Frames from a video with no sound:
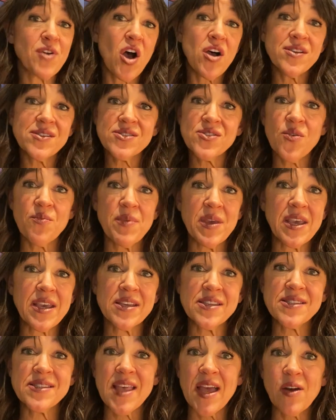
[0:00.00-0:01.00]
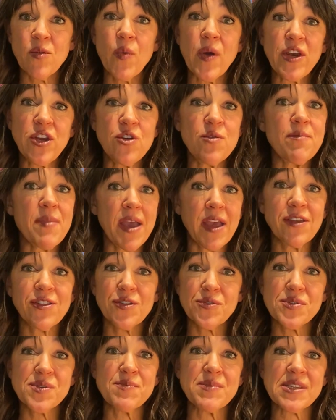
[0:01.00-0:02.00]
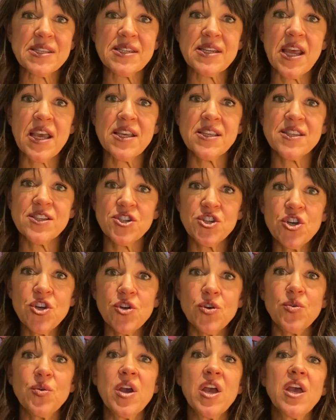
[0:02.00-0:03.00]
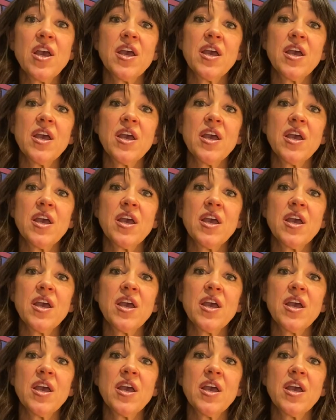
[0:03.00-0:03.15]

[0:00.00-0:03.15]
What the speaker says: Also, because then when you make those mistakes too,